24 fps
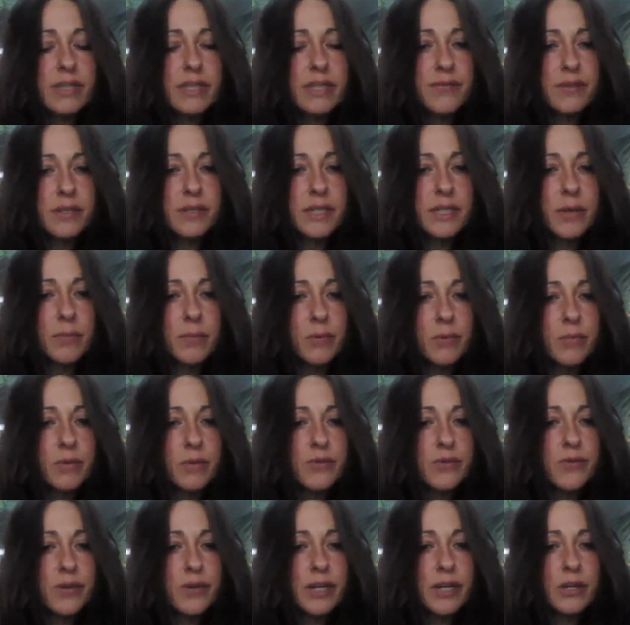different
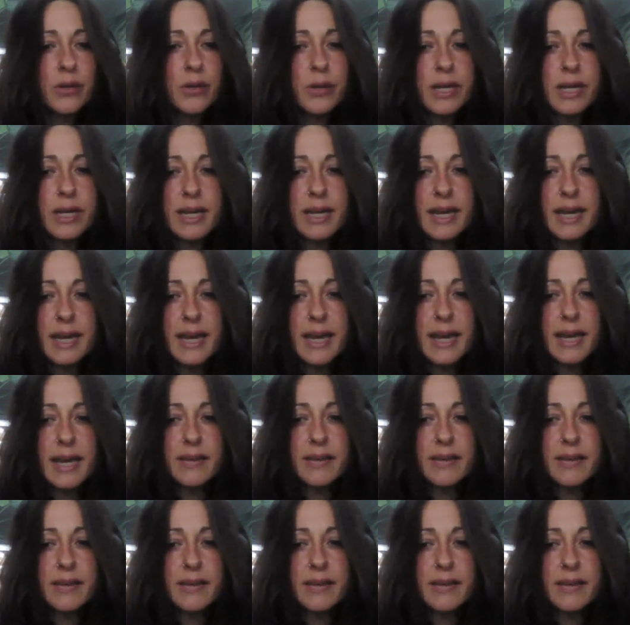supplements very quickly,